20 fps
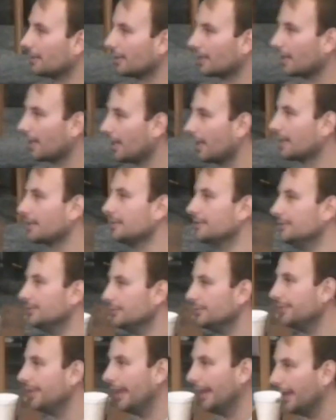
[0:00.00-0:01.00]
Like, I can
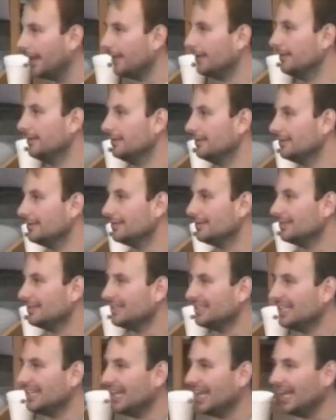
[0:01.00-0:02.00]
do that.
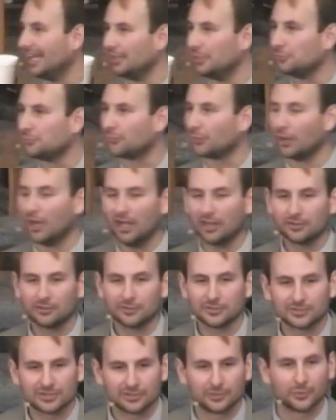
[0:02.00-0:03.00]
And then for
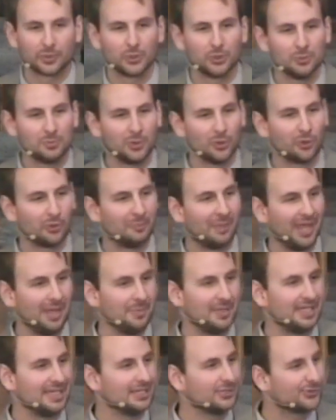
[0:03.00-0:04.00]
others in the room who are
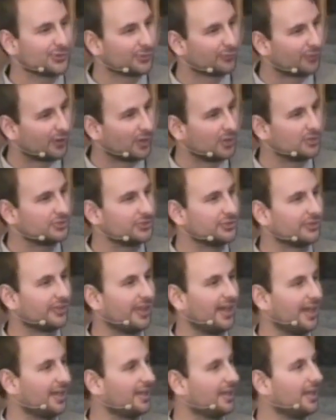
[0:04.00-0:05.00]
maybe introverts, you're
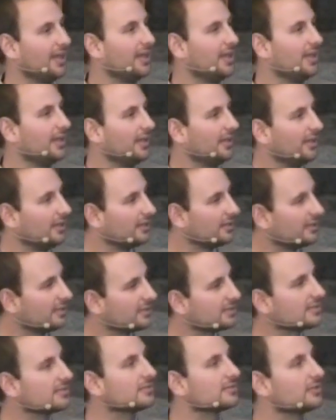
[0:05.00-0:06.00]
like,
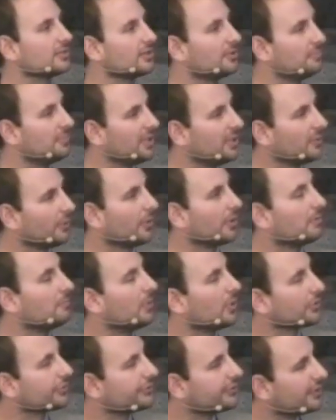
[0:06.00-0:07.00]
this is going to be one of the
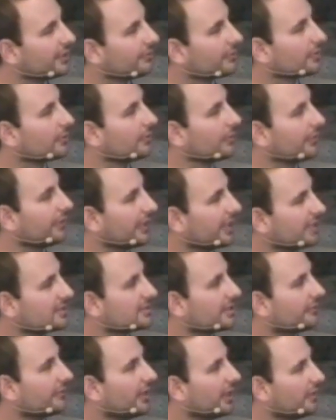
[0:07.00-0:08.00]
most difficult
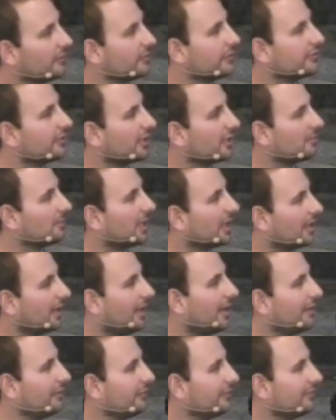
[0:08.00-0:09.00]
things I've ever done in my
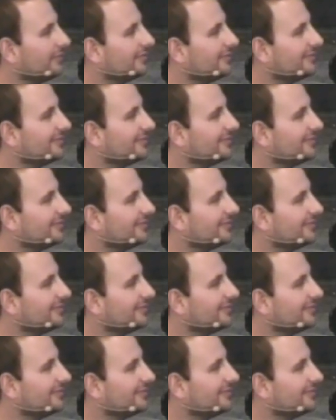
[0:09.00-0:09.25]
life.